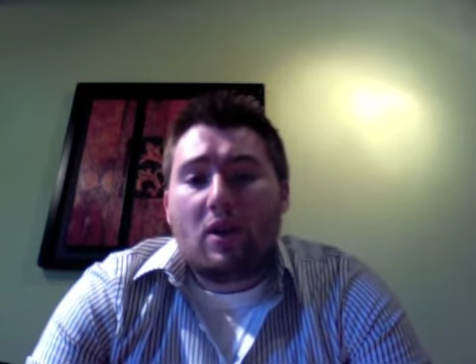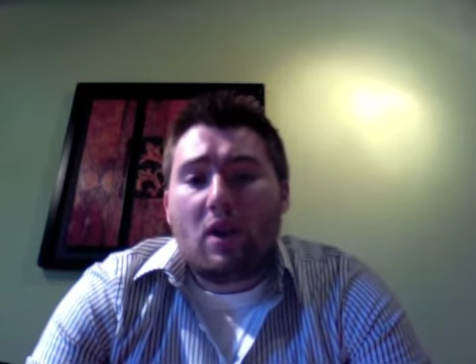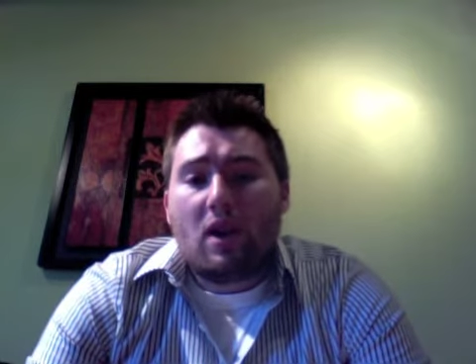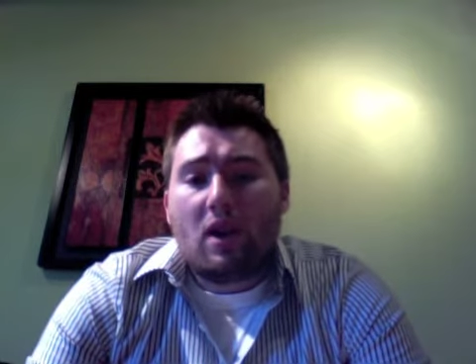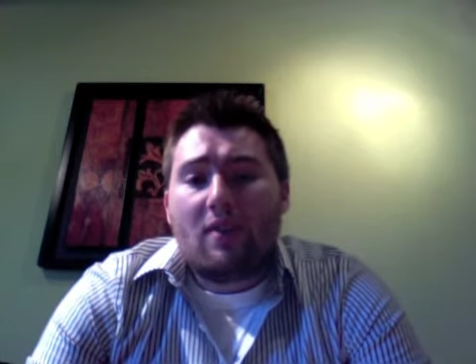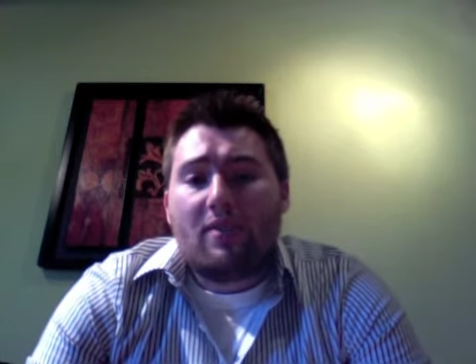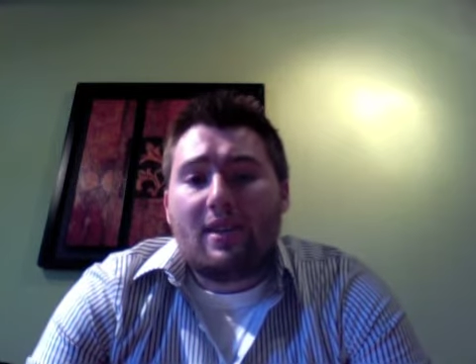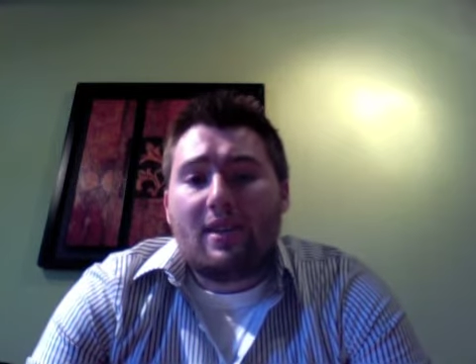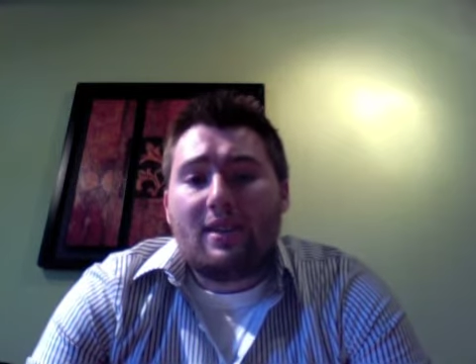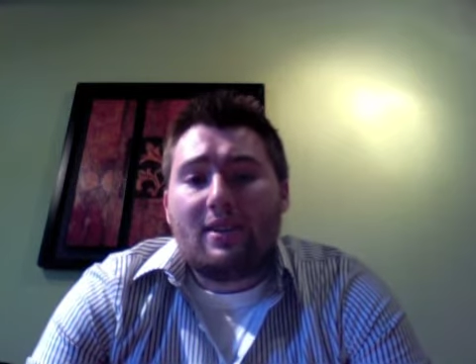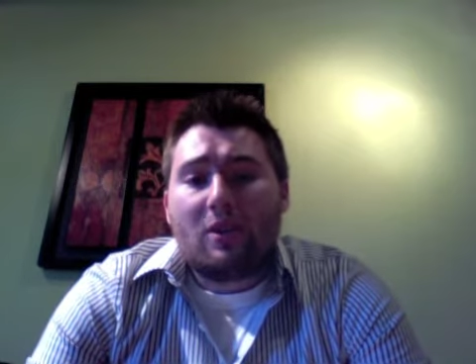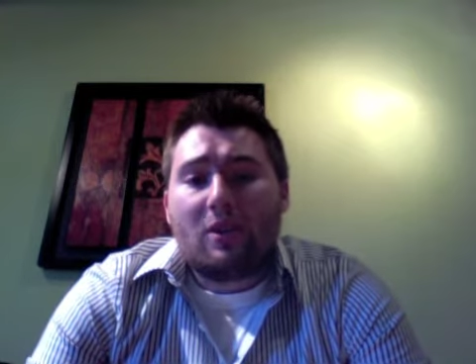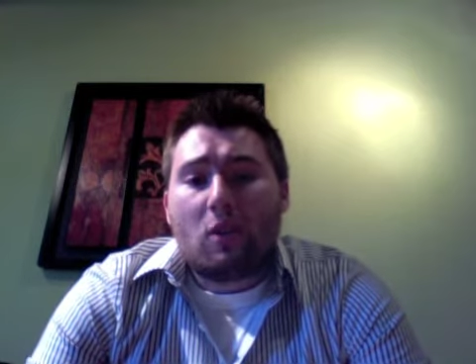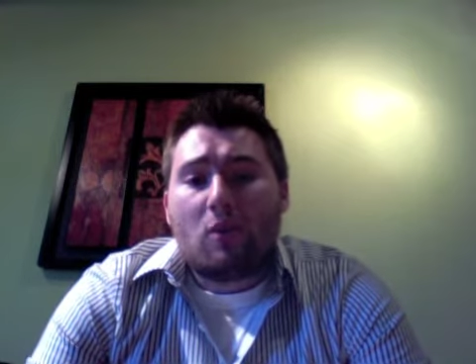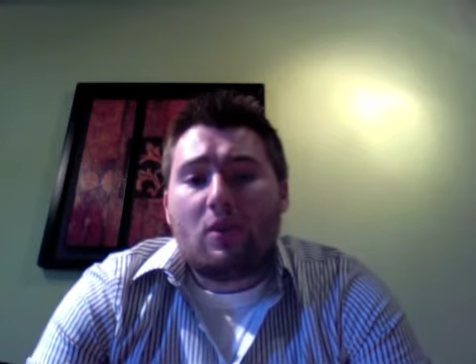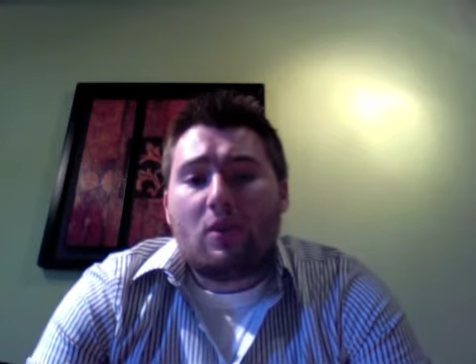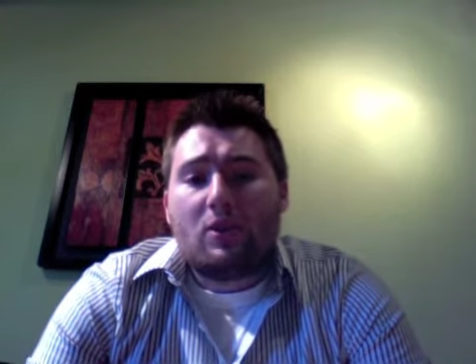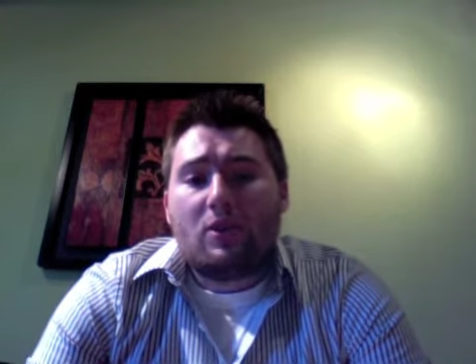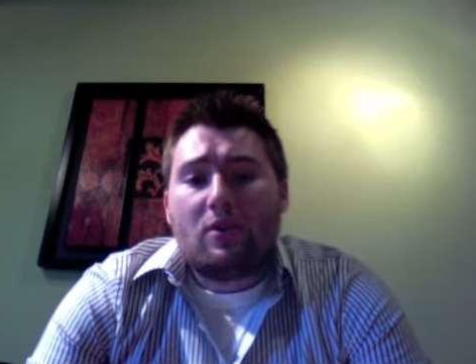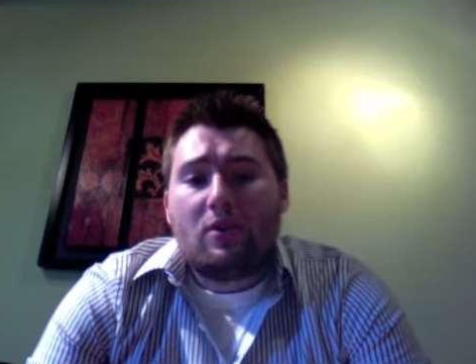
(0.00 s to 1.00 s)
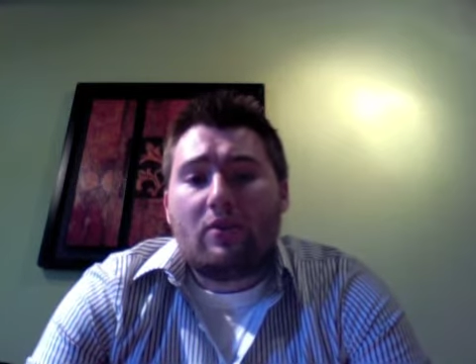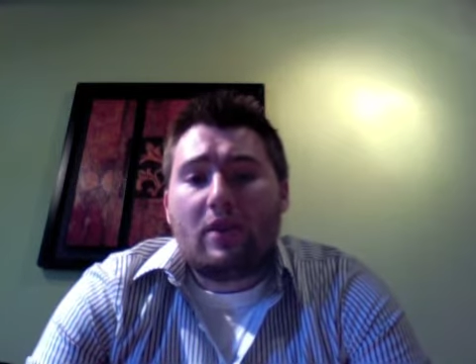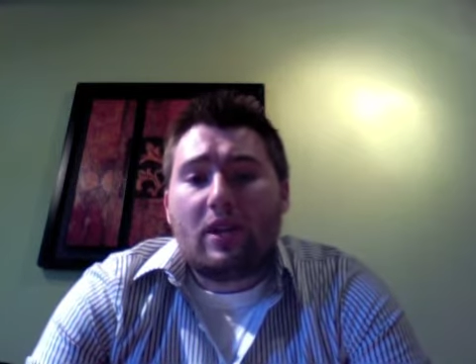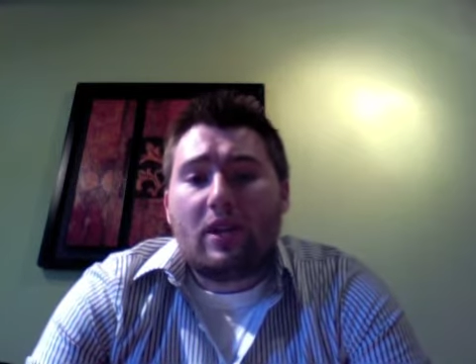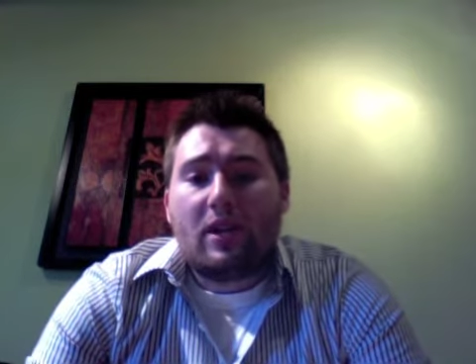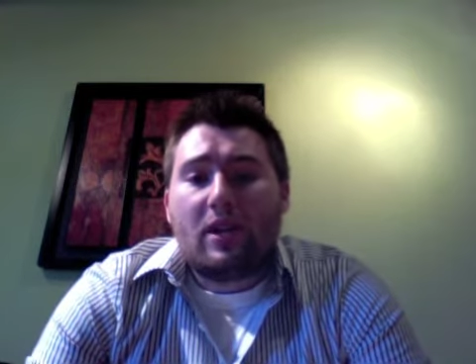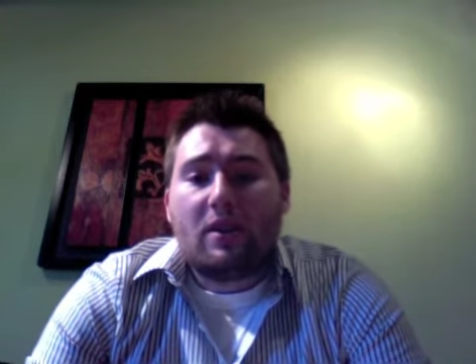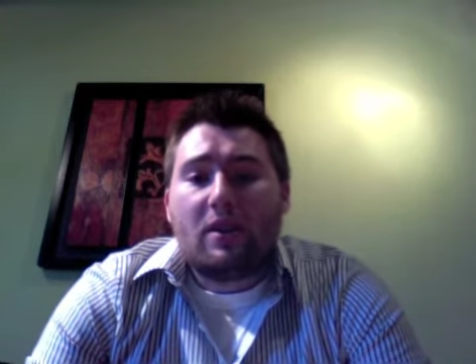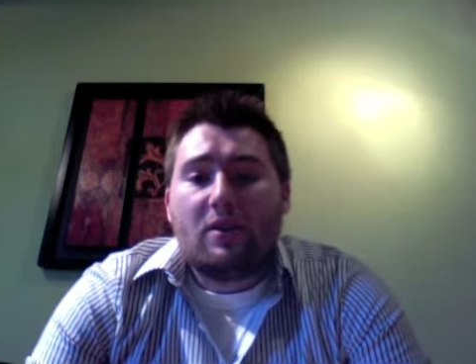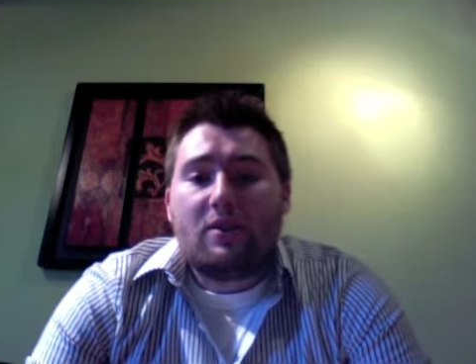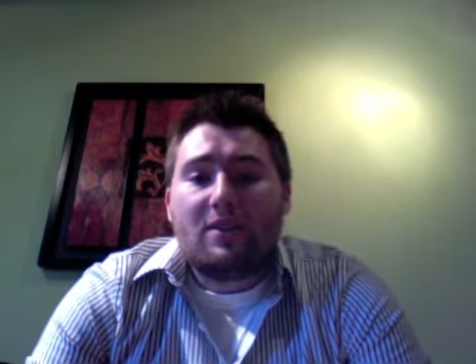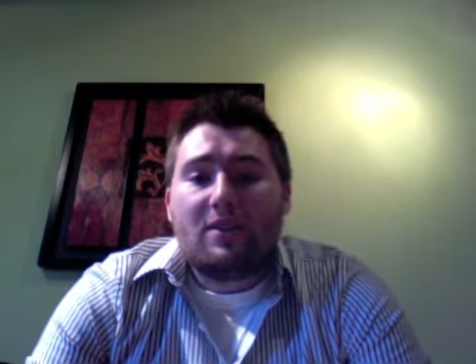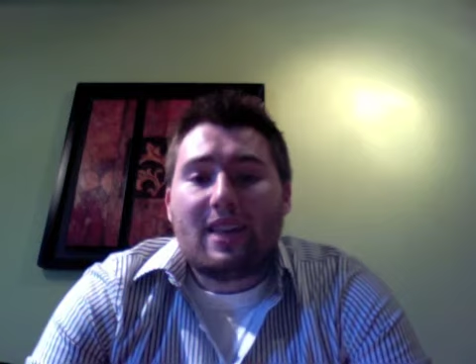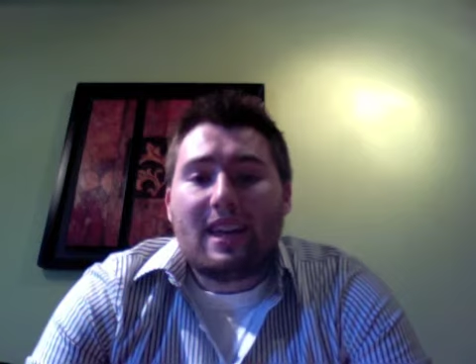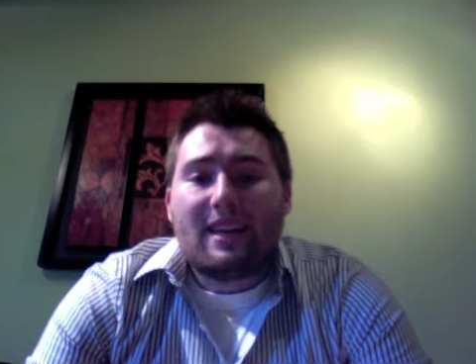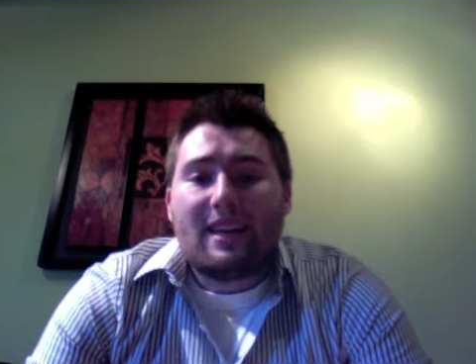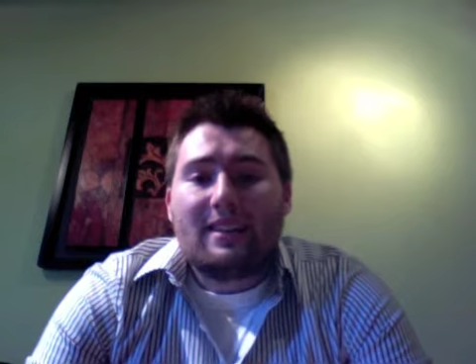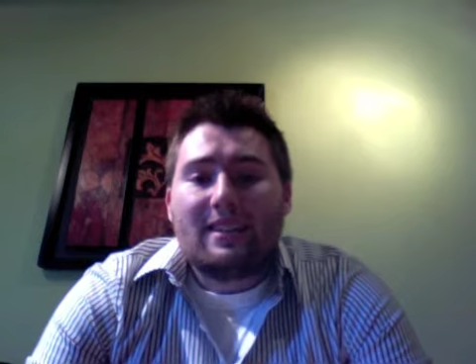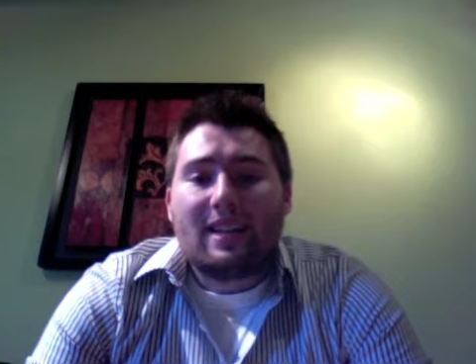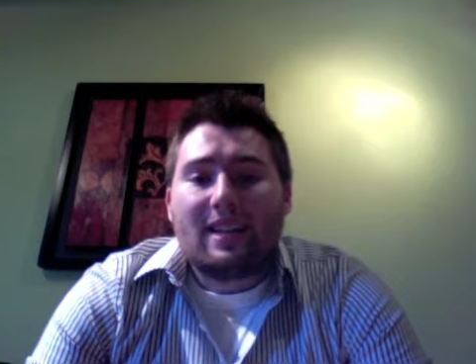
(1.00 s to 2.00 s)
authentic, original videos
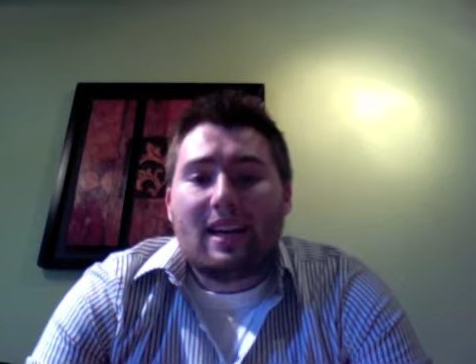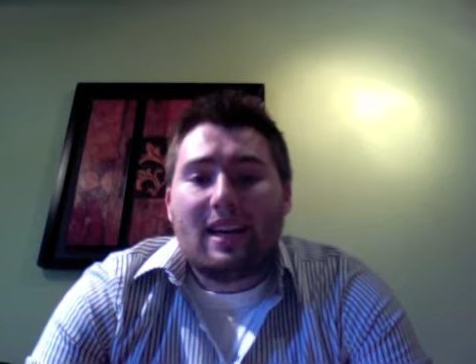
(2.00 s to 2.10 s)
that